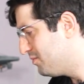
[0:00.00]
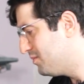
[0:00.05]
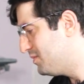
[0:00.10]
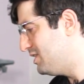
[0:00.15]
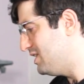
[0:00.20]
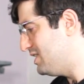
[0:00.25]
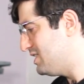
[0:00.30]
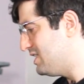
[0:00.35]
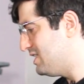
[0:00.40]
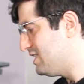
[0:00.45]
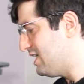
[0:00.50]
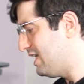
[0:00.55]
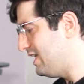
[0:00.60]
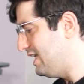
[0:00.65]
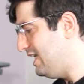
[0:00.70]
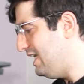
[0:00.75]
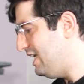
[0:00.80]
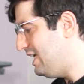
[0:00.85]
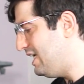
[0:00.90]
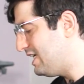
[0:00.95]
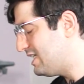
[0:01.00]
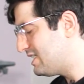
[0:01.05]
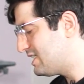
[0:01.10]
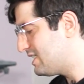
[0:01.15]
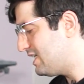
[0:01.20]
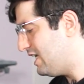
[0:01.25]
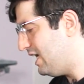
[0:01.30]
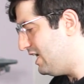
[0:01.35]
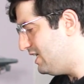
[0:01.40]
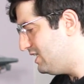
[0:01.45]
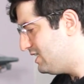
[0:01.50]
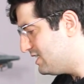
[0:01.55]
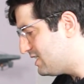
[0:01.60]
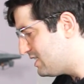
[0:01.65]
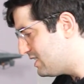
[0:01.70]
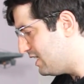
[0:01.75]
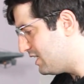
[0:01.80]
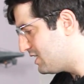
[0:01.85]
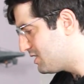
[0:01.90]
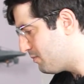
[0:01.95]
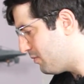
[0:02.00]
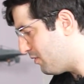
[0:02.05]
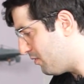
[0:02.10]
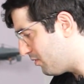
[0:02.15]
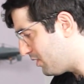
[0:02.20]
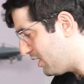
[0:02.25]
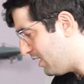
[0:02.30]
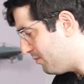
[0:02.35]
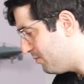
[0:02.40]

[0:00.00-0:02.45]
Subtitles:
This is an x86 program.